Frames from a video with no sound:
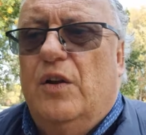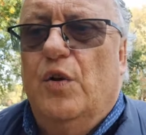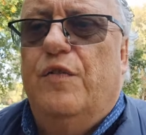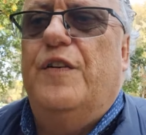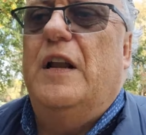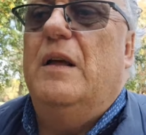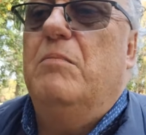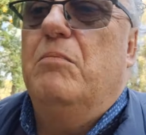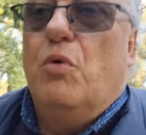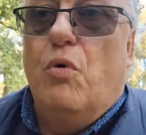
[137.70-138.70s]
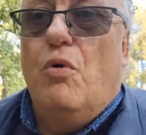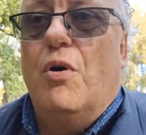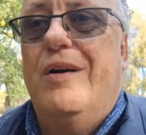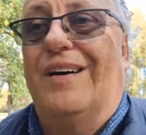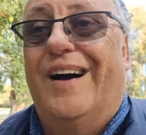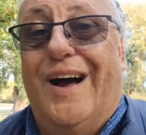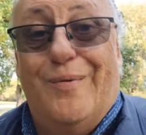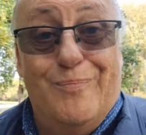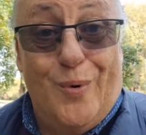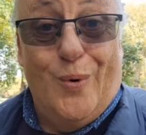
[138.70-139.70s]
you're feeling more
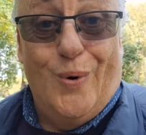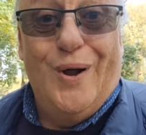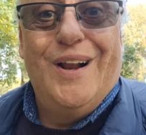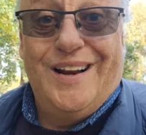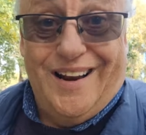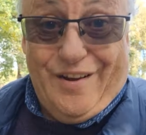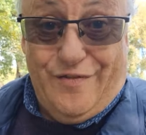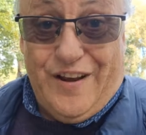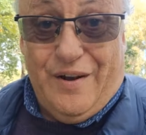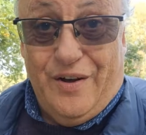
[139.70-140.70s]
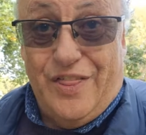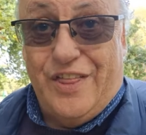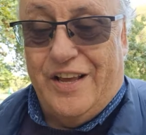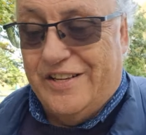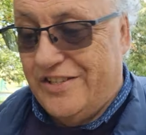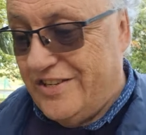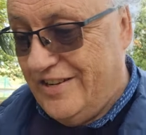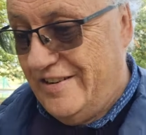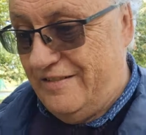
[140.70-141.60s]
and more left out of things.